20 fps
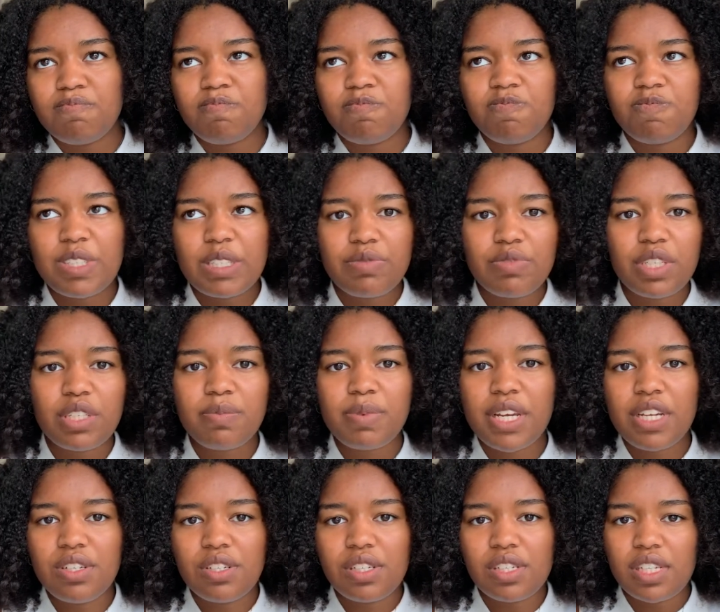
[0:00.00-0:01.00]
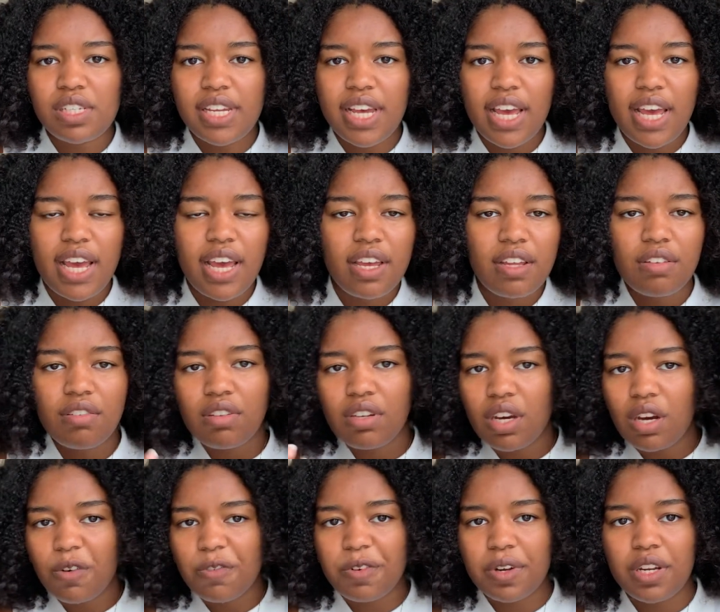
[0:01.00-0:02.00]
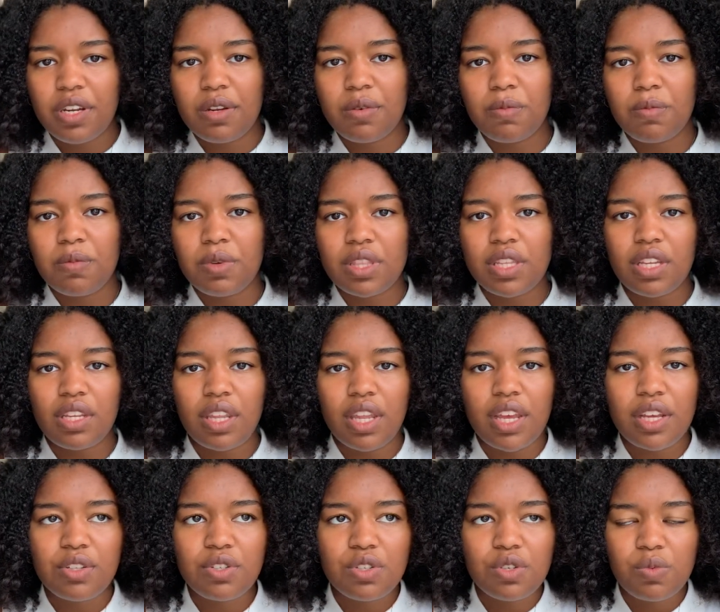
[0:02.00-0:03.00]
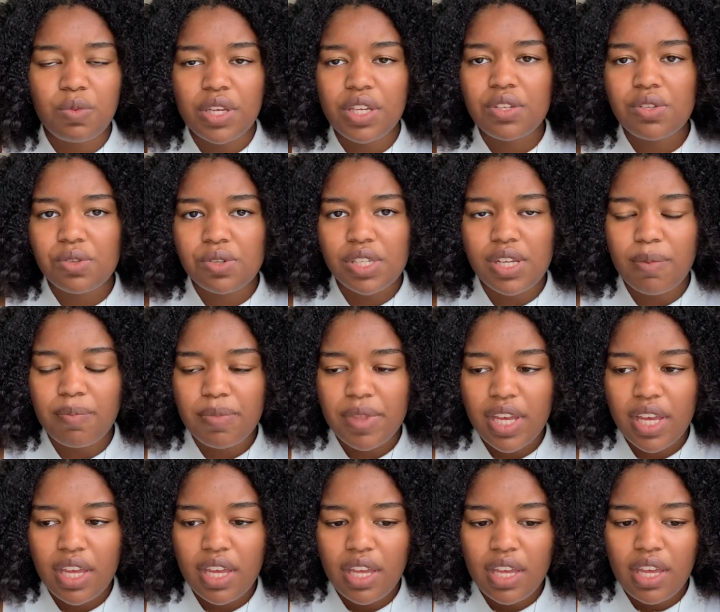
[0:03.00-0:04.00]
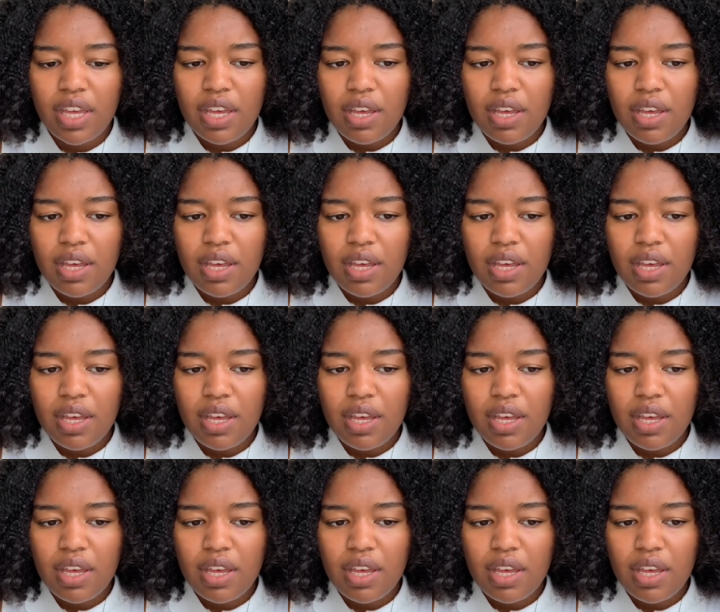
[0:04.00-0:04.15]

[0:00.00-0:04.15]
50 pages a day, you know, read it within like 2 weeks or something.